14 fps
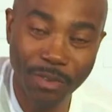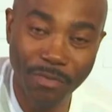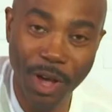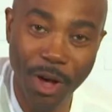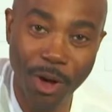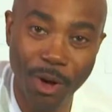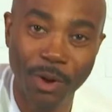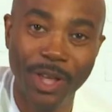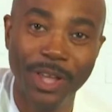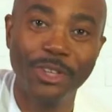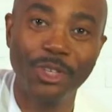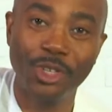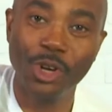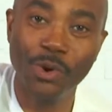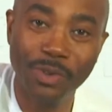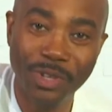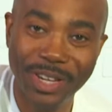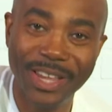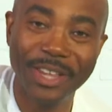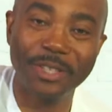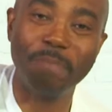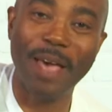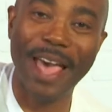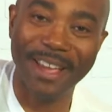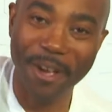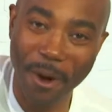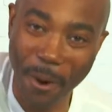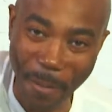all, church is back
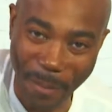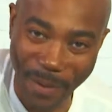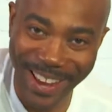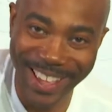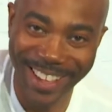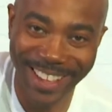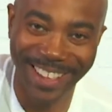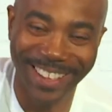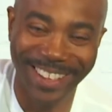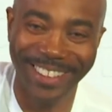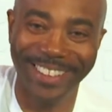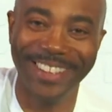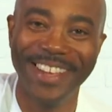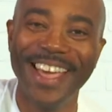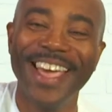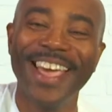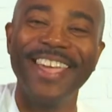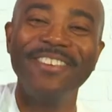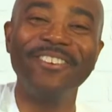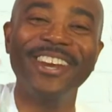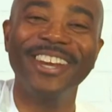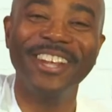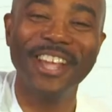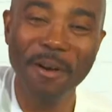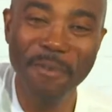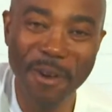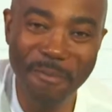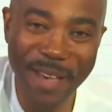open and you need to come
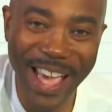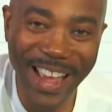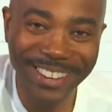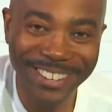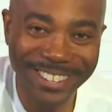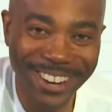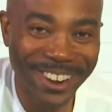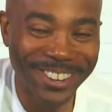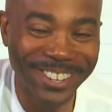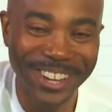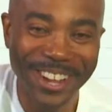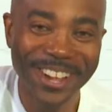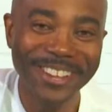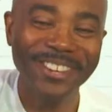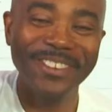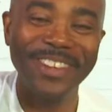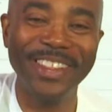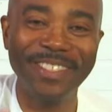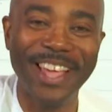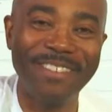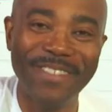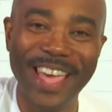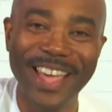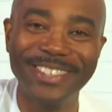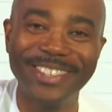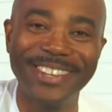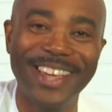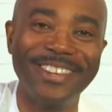on back to church. So get that
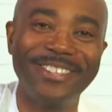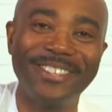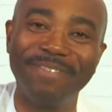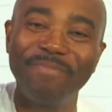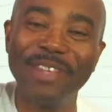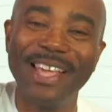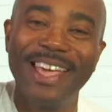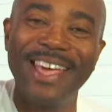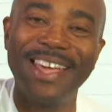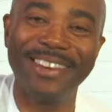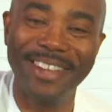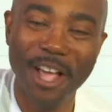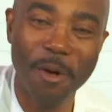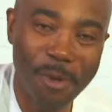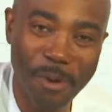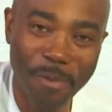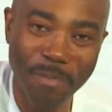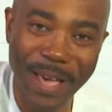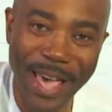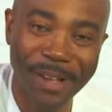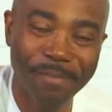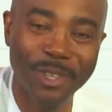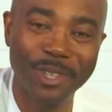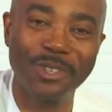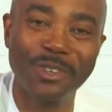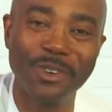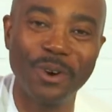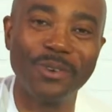vaccination and come on back to
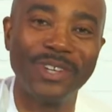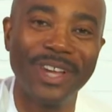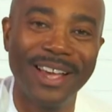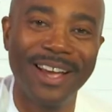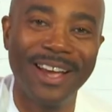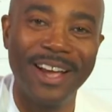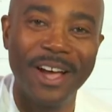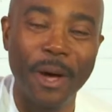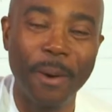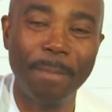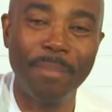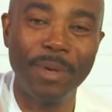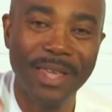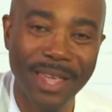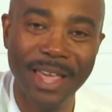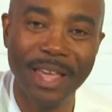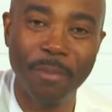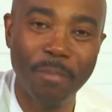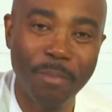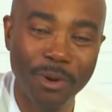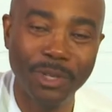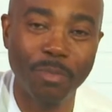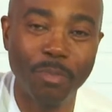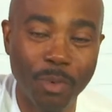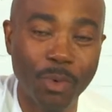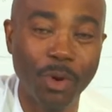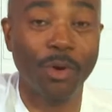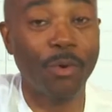church, be in person. But
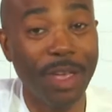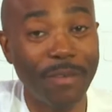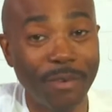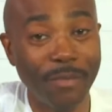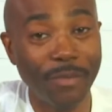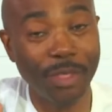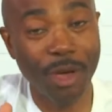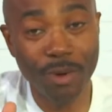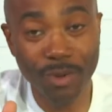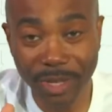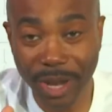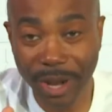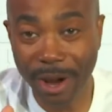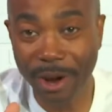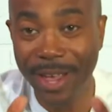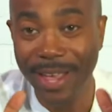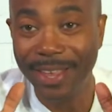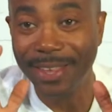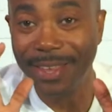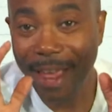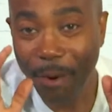we're grateful for those that are yet